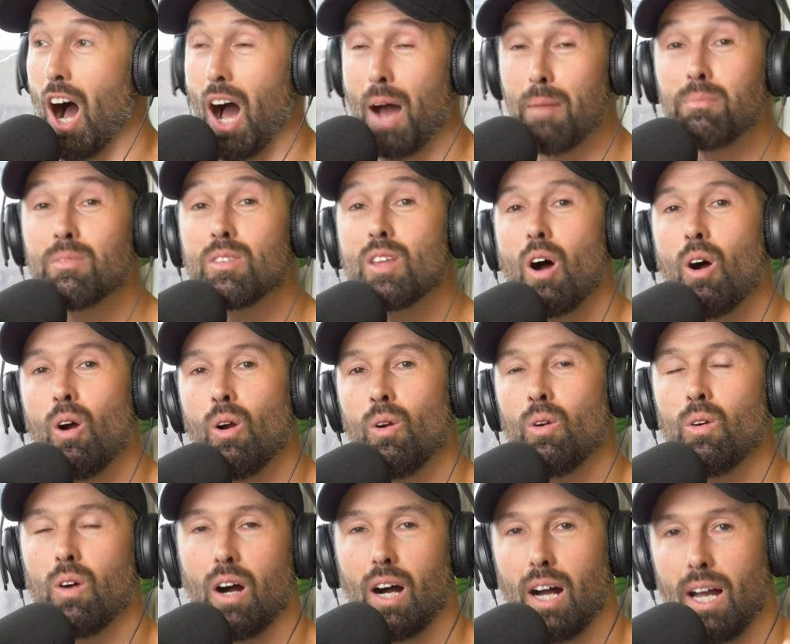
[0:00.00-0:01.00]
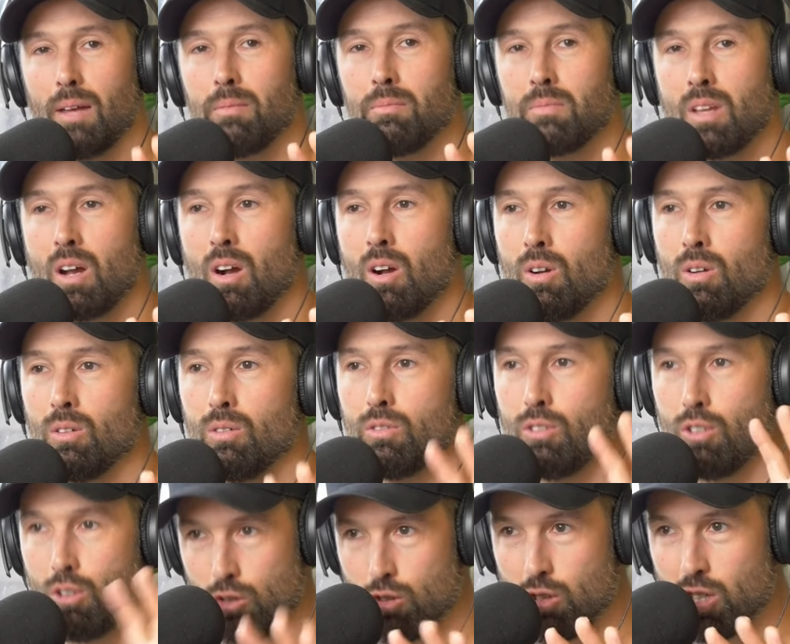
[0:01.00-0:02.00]

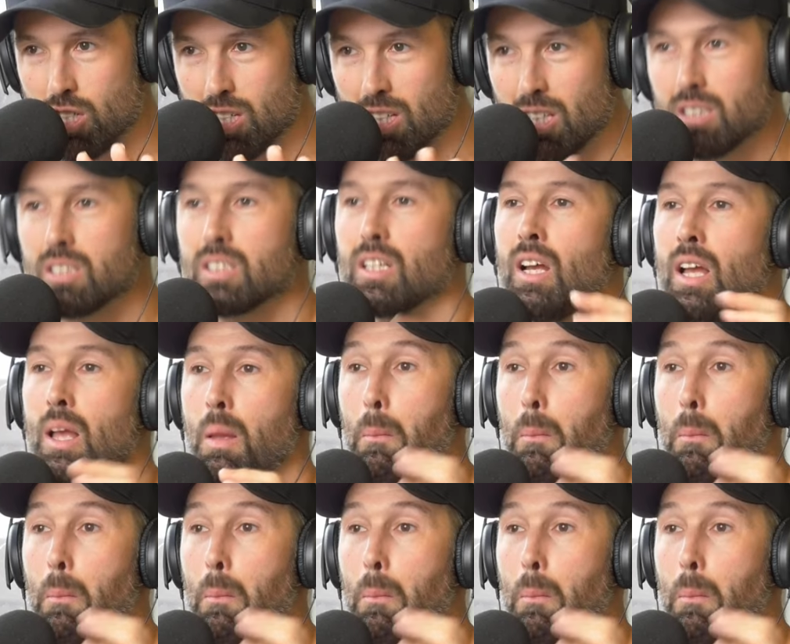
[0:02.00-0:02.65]
nutritionist,